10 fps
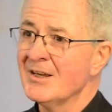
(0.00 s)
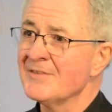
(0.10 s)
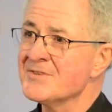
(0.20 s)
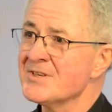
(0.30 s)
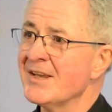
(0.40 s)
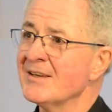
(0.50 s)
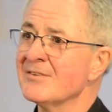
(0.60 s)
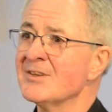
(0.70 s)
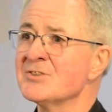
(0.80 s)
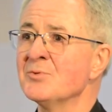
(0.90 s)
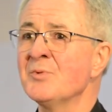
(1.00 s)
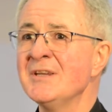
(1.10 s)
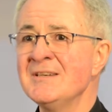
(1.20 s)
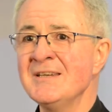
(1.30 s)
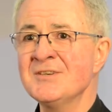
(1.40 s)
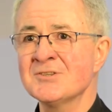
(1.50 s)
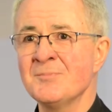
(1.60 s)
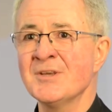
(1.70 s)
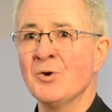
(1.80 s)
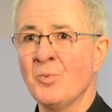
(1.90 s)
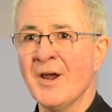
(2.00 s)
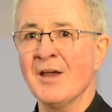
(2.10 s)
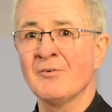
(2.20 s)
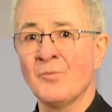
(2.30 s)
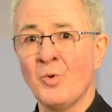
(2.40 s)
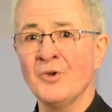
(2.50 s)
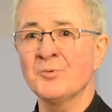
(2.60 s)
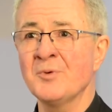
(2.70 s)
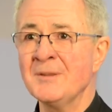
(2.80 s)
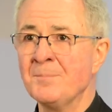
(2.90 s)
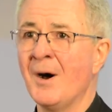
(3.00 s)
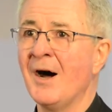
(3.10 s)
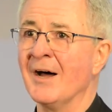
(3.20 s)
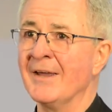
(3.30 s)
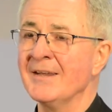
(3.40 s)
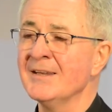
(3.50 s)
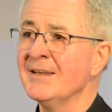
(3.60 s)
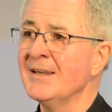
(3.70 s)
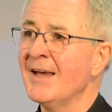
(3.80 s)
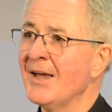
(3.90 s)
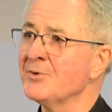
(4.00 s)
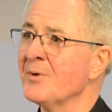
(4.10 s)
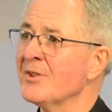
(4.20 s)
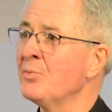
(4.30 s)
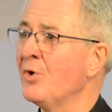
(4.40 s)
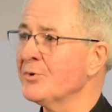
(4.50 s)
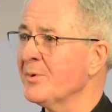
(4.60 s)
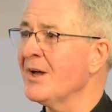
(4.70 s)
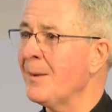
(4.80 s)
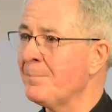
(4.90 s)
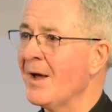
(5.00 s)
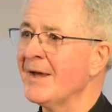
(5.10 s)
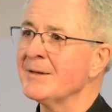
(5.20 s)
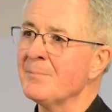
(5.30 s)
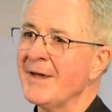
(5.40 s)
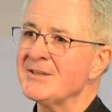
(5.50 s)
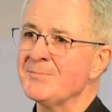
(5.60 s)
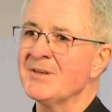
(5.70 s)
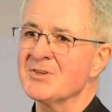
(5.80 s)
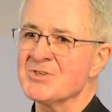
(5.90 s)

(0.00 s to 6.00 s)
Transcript: of saying that we need to be aware of what we buy and whether what we are buying might be